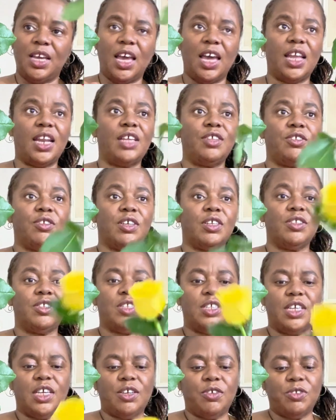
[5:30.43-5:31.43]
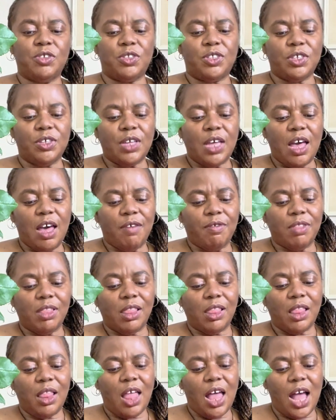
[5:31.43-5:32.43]
And as you can see, you still have
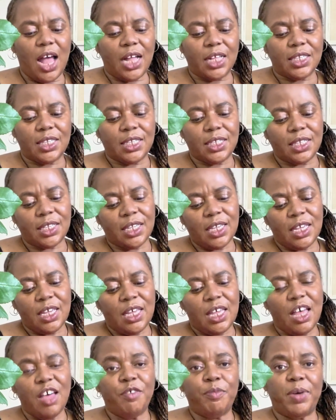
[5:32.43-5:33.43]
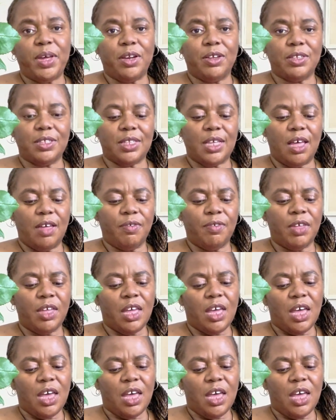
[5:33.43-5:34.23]
lots of petals left.